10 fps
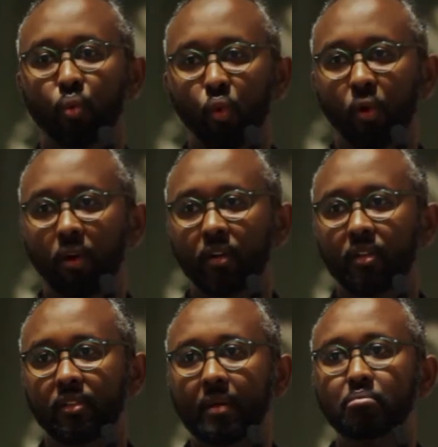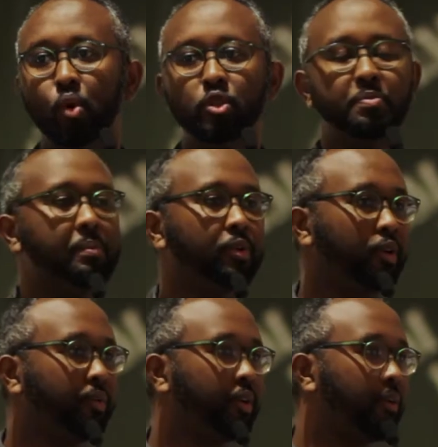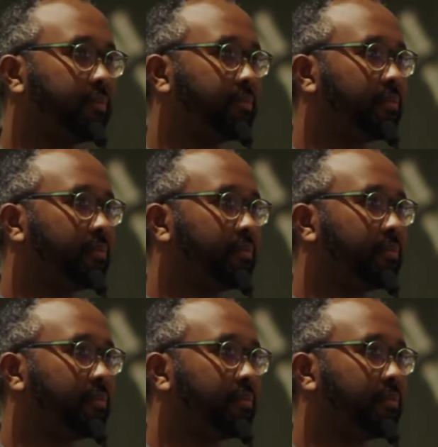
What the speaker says: war that most people don't know.